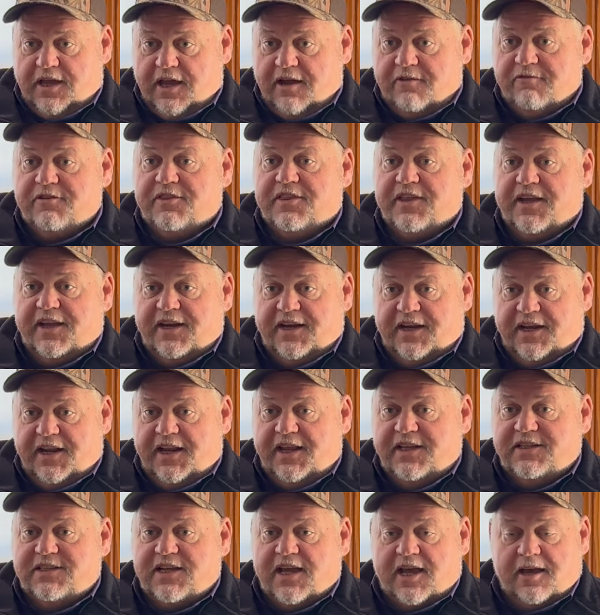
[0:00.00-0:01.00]
everything that
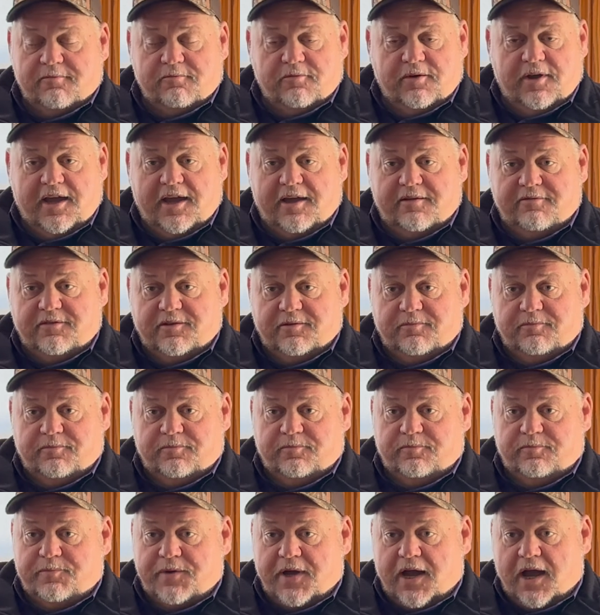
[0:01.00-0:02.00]
needs to happen, we have the
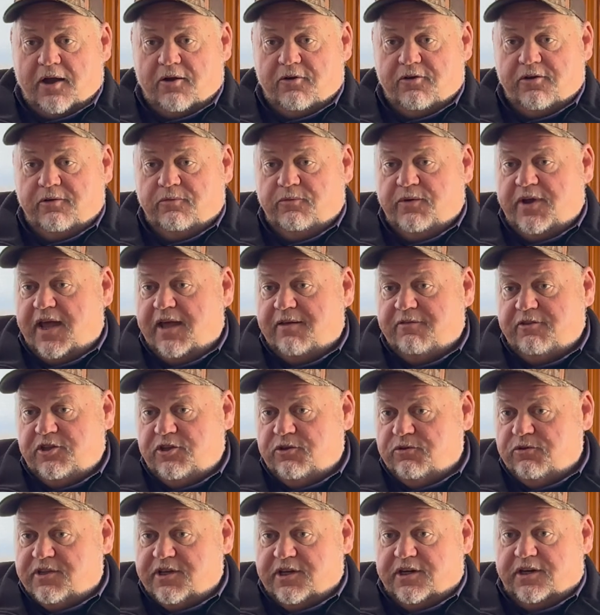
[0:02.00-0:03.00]
power, we have the
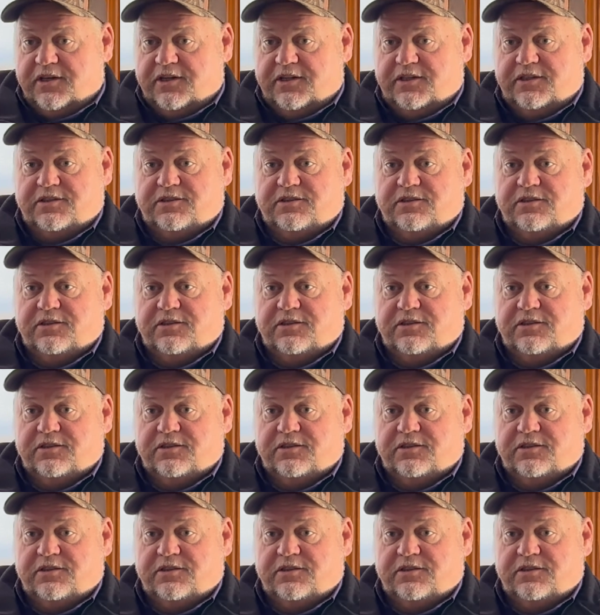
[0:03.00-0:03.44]
utilities.